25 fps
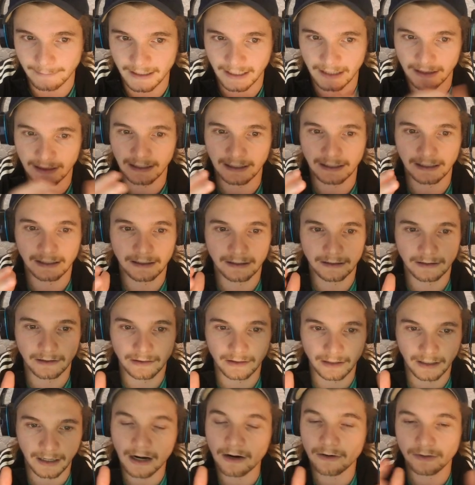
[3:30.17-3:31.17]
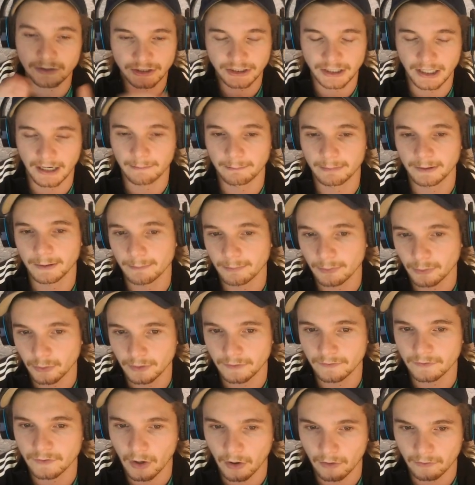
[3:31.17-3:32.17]
And I think the current champion pool
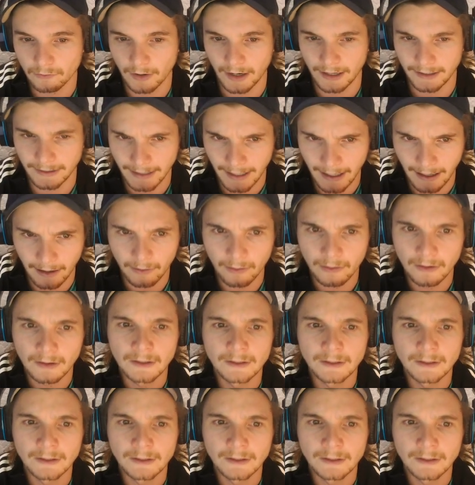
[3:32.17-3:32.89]
you've got right now,